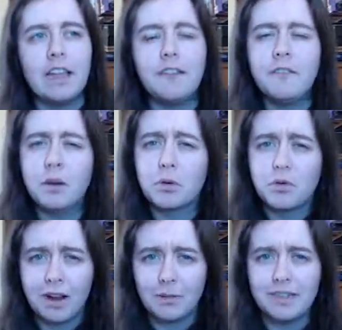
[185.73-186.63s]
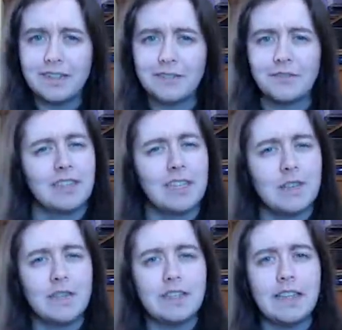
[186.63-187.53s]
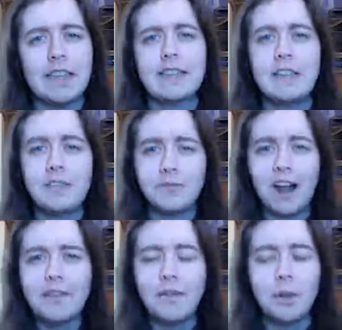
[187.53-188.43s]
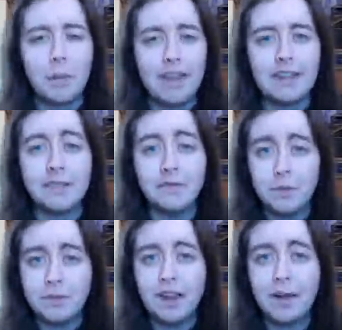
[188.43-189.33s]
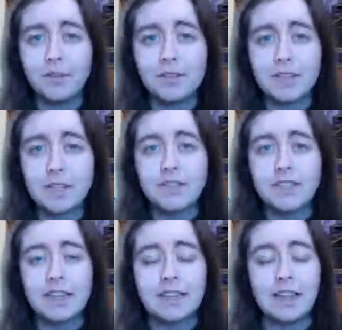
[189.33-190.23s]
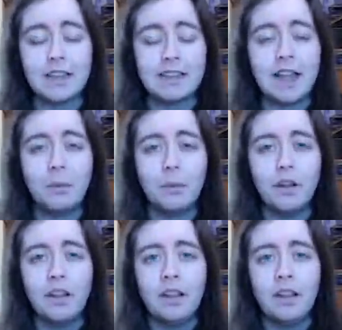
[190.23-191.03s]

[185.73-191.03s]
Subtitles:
like it'd feel crowded on 6v6, it'd rival the pace of Nuketown on 6v6, that's how